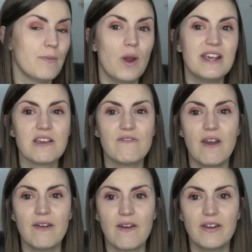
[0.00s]
Where it's a
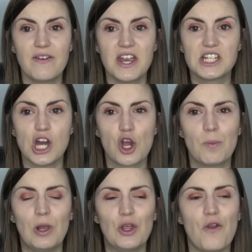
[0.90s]
very, very, very
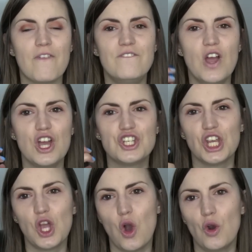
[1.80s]
dark blue,
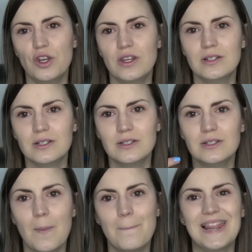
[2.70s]
verging on
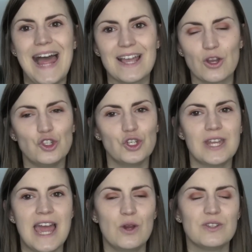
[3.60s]
black on
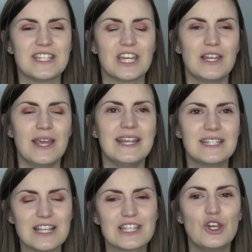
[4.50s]
your nails.
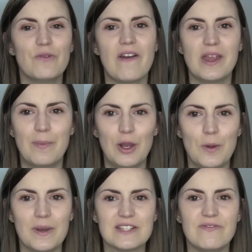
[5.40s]
It does look very
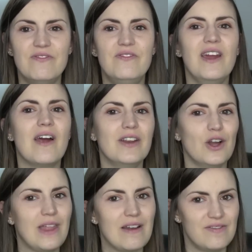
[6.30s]
blue, but it's
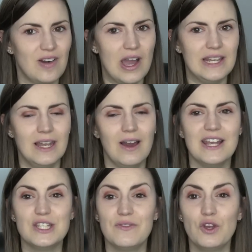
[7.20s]
very on that fine
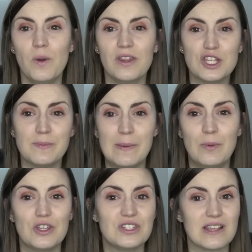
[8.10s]
line. So if you're one of those
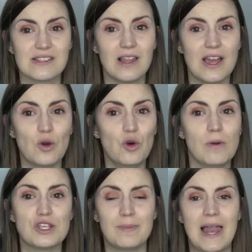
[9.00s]
people that doesn't like
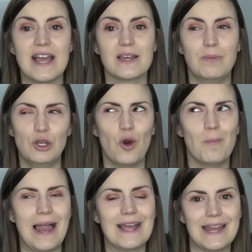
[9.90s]
almost black but
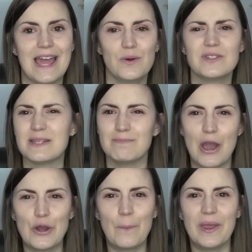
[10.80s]
not black nails, this
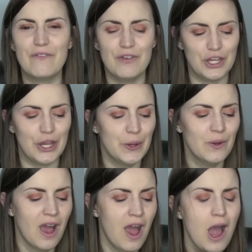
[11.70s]
might not be for
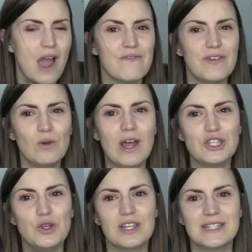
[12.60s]
you. I feel
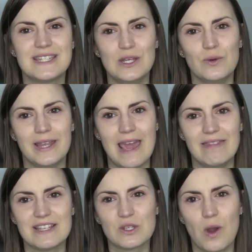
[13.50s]
like you can still
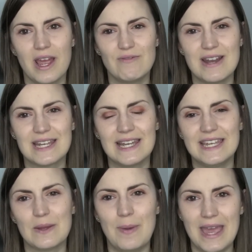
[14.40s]
get this quite
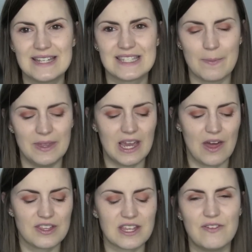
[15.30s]
readily compared to some of the
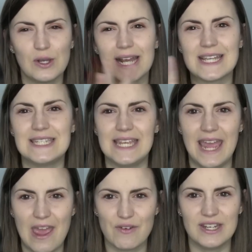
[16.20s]
others. I feel like I
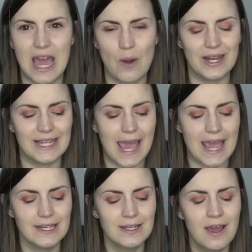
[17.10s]
see it every now and
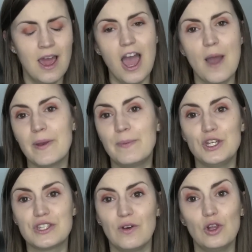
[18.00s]
again. A
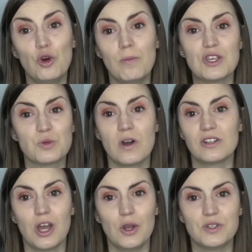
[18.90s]
beautiful almost
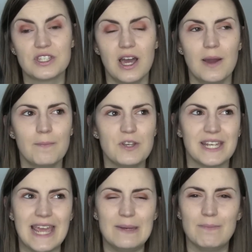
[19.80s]
one coater,
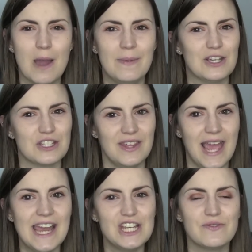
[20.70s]
which again might be because of
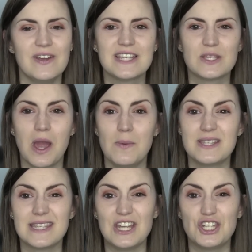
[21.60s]
the age of it, so I
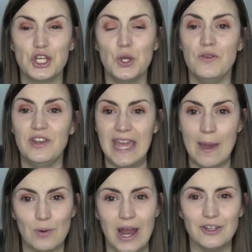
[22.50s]
would say 2 if you
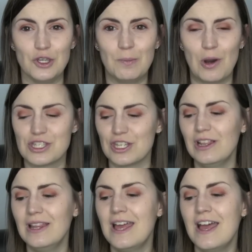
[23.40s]
a brand new
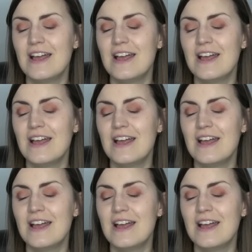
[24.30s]
bottle.